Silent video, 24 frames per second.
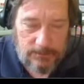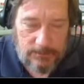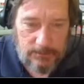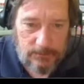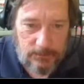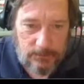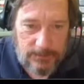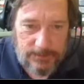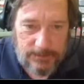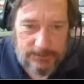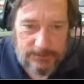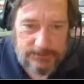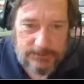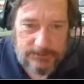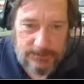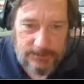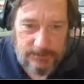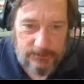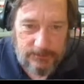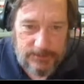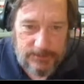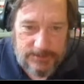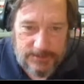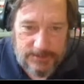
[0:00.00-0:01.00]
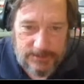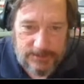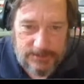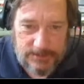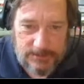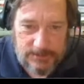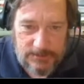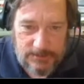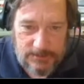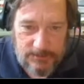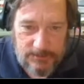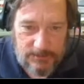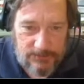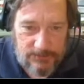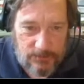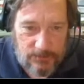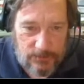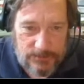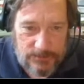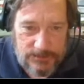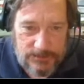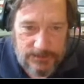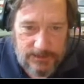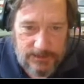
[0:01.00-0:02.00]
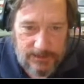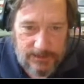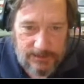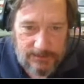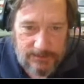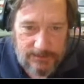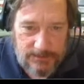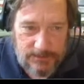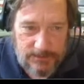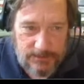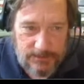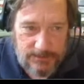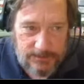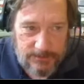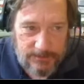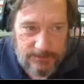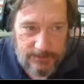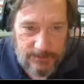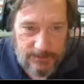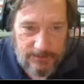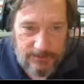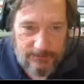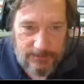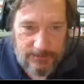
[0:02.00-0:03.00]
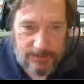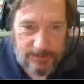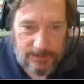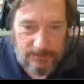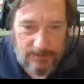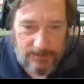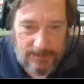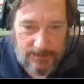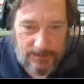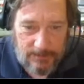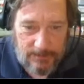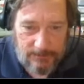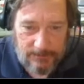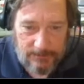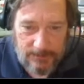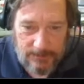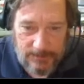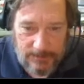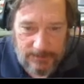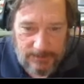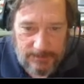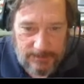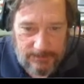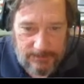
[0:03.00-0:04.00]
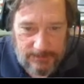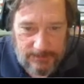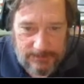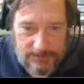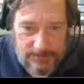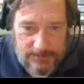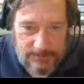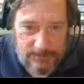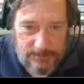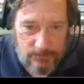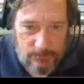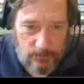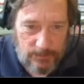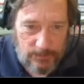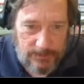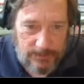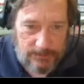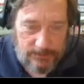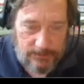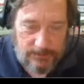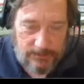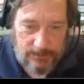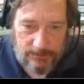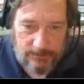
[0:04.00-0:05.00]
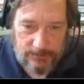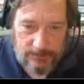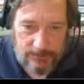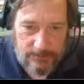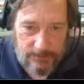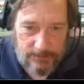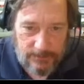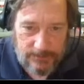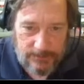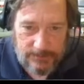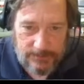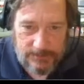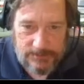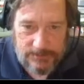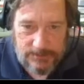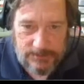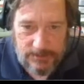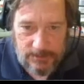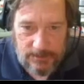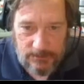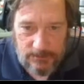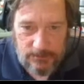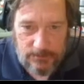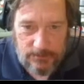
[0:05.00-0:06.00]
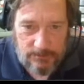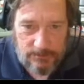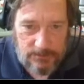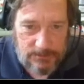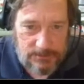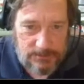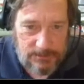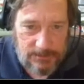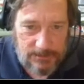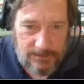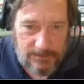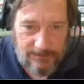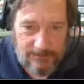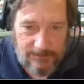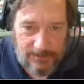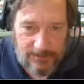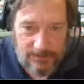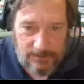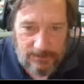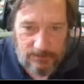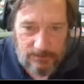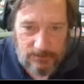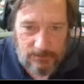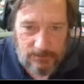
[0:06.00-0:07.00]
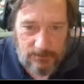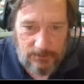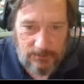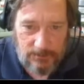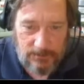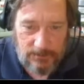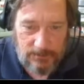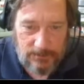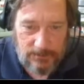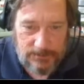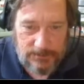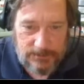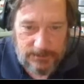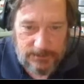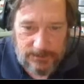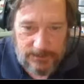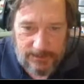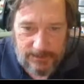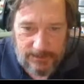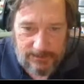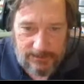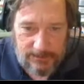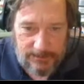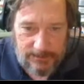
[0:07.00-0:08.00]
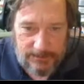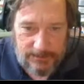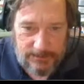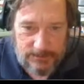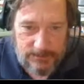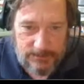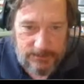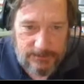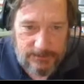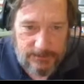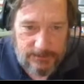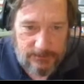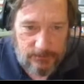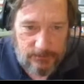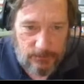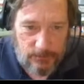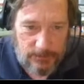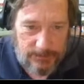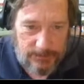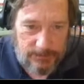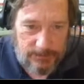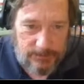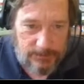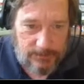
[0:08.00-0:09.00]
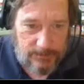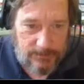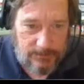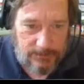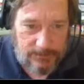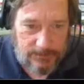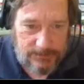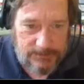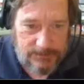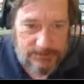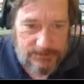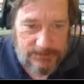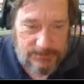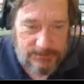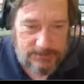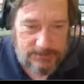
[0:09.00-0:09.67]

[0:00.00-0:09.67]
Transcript: we had seen resistance before genetically engineering ever came out. And this is in wheat, and there is no commercially available genetically engineered wheat. This